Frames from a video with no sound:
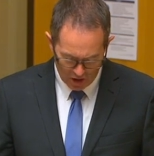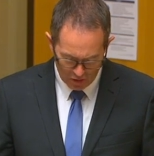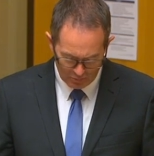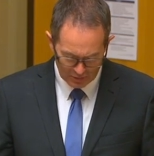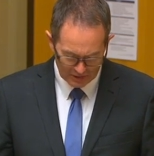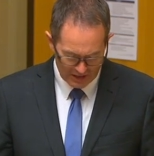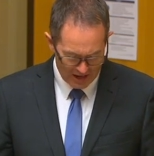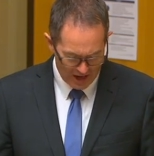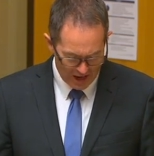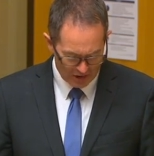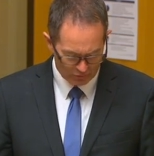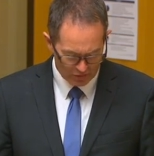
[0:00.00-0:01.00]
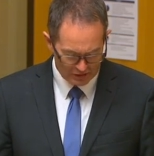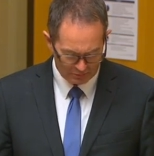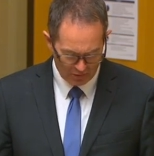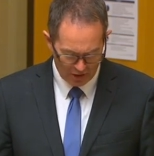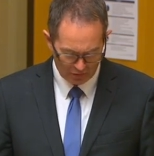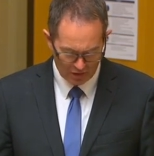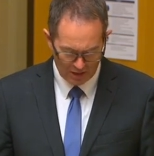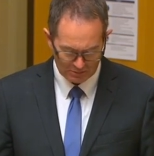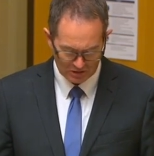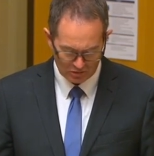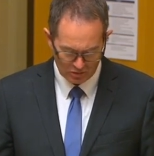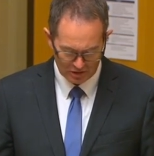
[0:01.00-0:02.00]
open their outreach
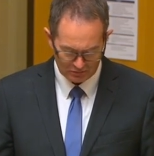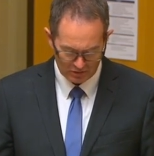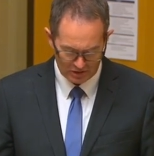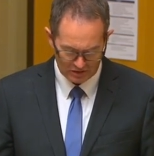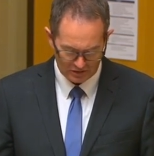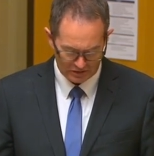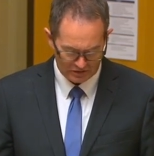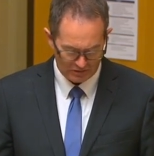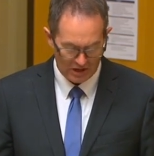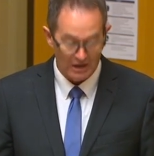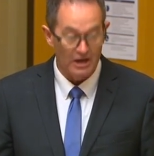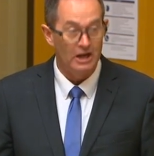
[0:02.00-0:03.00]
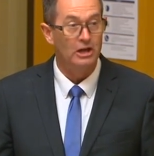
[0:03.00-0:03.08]
programs across regional Australia,